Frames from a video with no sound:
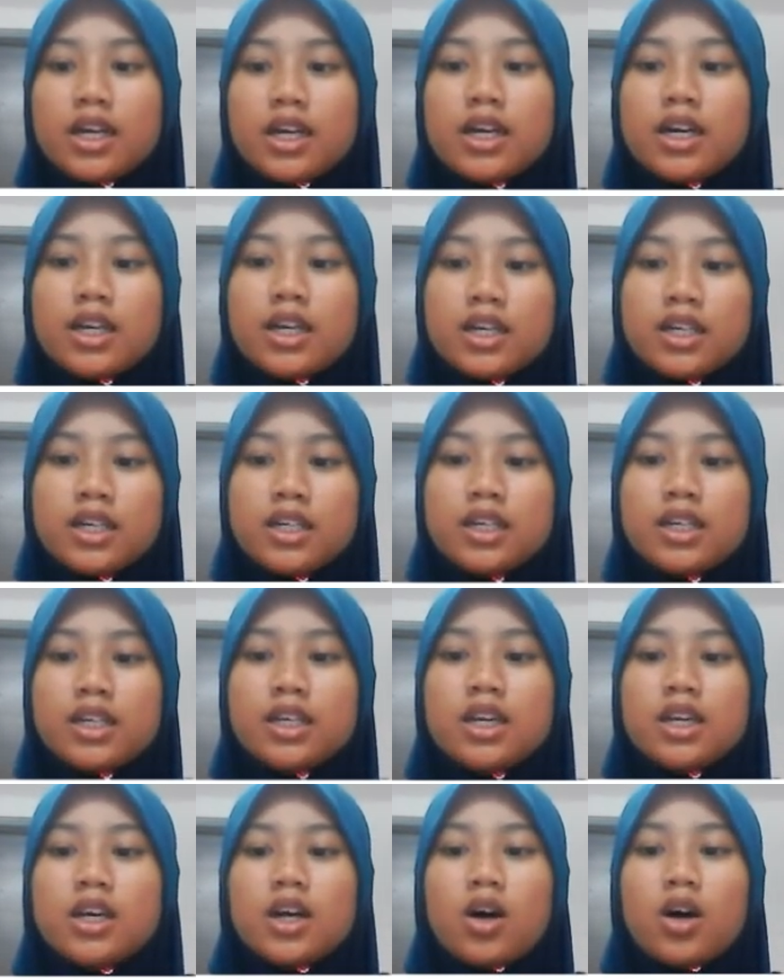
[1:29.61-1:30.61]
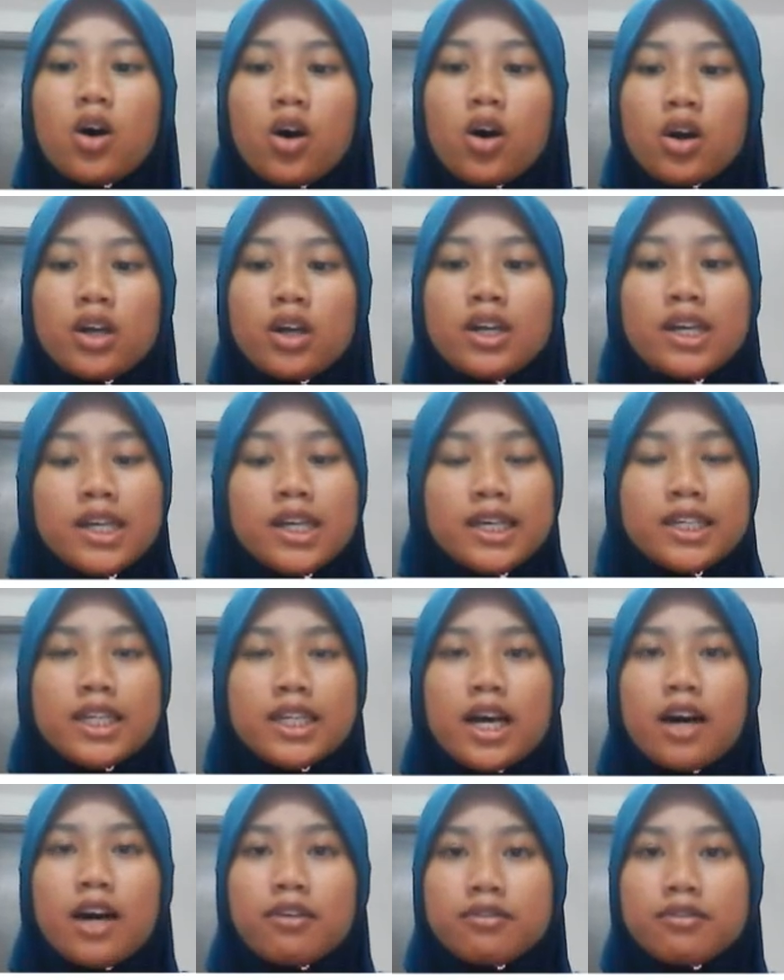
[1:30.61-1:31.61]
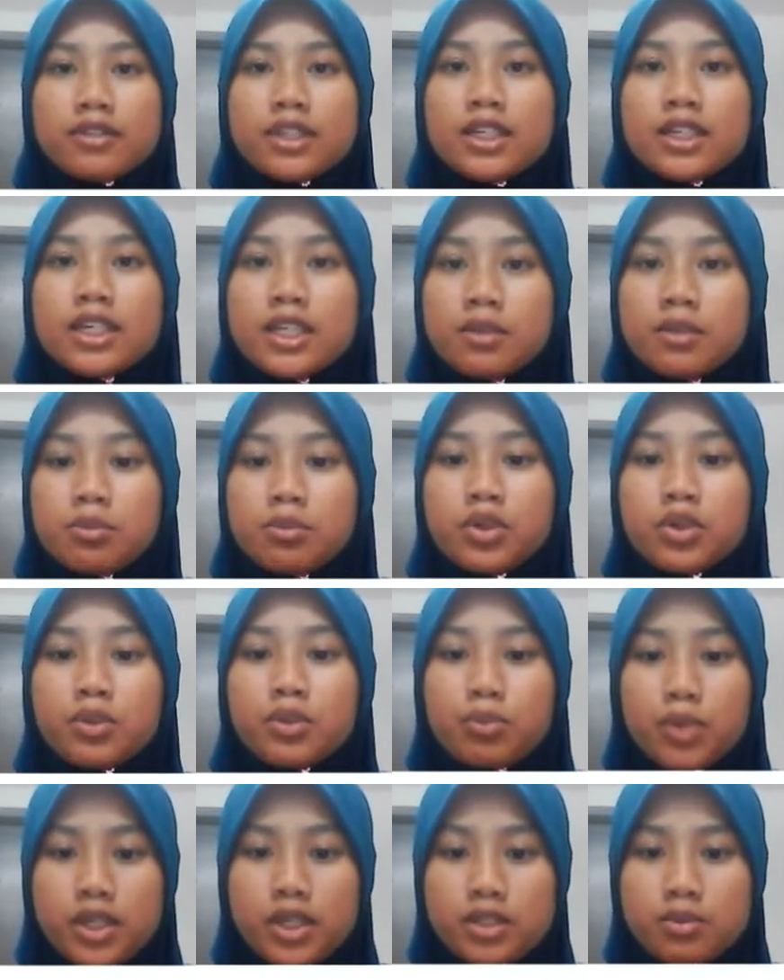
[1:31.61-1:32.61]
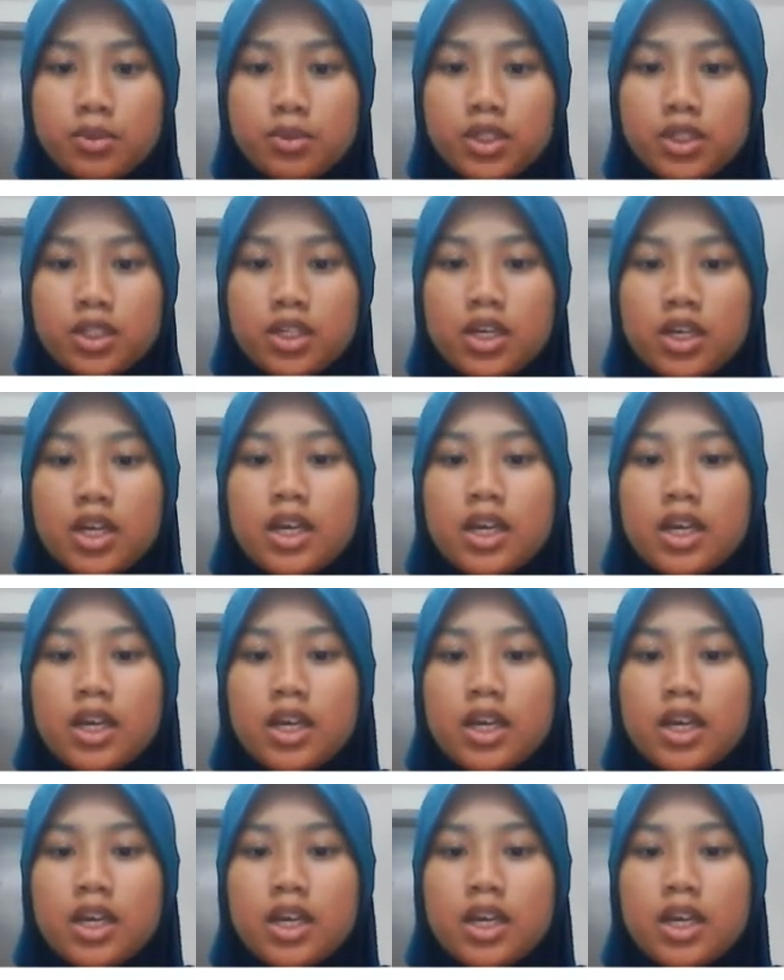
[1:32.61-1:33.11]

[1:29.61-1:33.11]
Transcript: early or late after hip replacement.